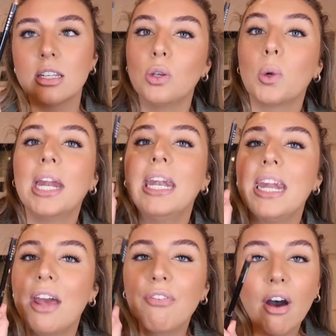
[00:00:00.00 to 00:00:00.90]
You can
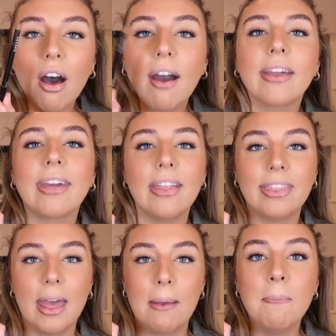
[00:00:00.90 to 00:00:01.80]
never get
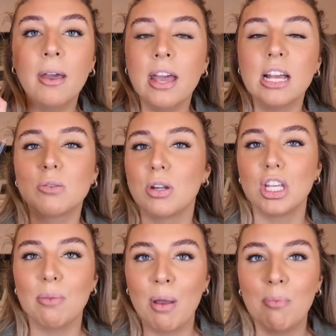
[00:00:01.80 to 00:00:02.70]
them, especially
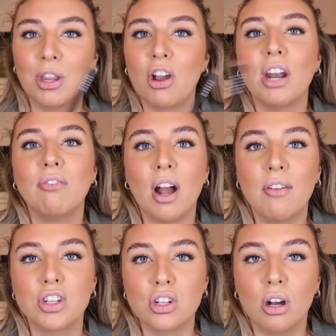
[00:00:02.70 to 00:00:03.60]
at the moment where you can't even go in
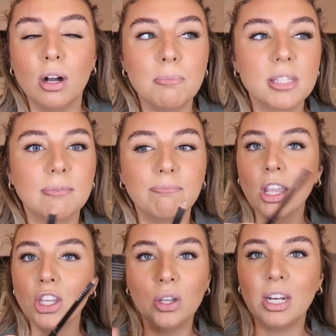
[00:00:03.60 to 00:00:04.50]
the shops.
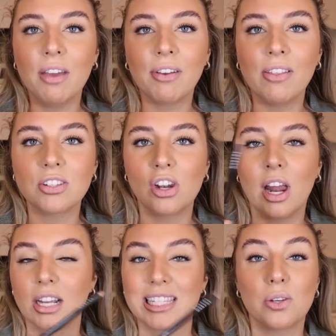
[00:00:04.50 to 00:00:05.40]
You can never get this
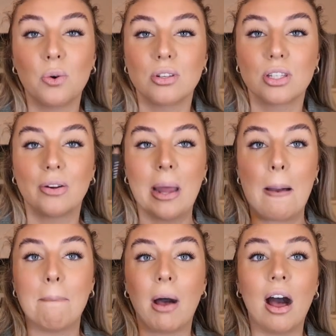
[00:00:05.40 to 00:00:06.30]
online because it's always sold
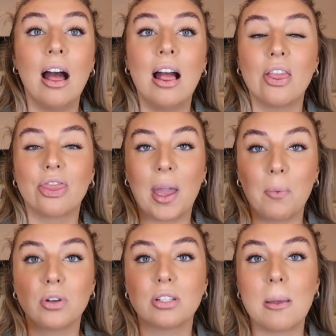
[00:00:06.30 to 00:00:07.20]
out, but they
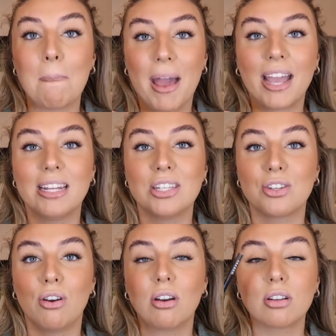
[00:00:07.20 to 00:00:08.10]
was back in
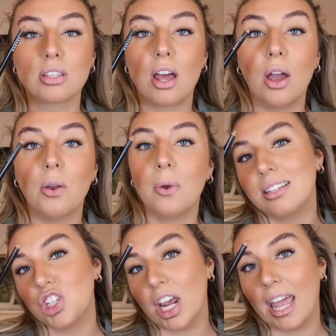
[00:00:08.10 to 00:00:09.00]
stock, so
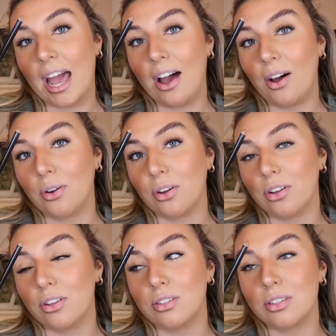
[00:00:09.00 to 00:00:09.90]
check it out
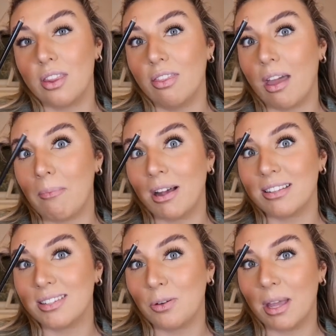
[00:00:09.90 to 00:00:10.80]
because they might
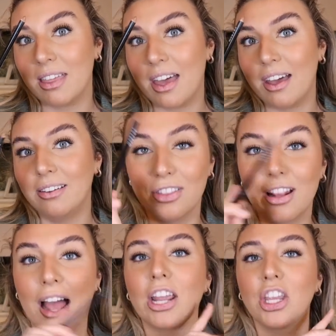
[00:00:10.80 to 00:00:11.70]
still be there.
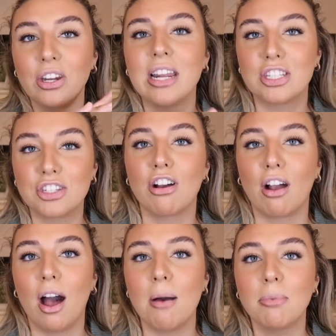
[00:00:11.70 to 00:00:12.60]
Like, you need to stock
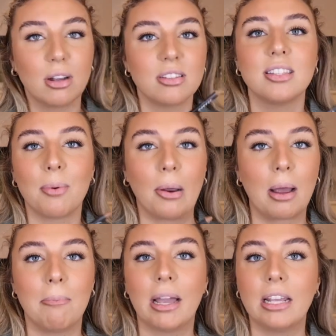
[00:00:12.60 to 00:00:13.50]
up because it won't
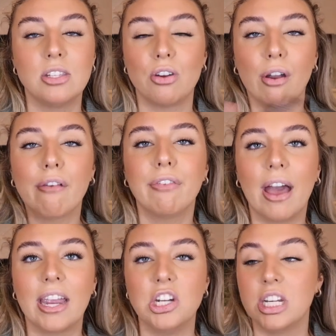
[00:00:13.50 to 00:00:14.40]
come back in stock for
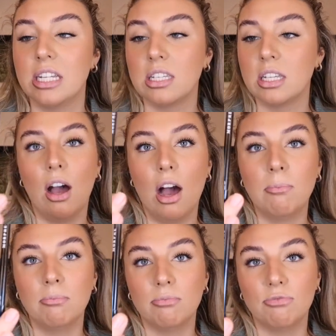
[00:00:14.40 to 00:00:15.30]
ages.
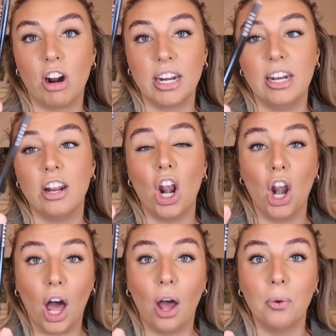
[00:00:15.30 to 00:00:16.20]
I'm running
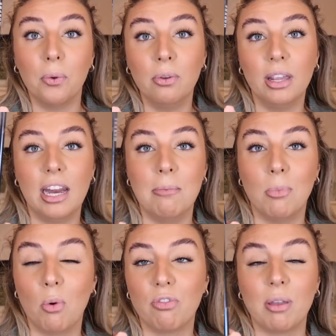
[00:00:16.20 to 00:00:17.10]
low in
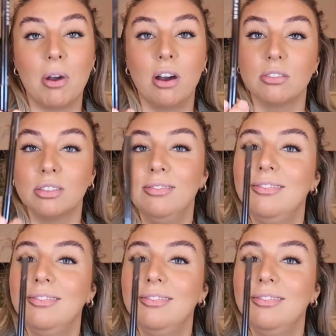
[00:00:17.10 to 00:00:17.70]
Morphe world.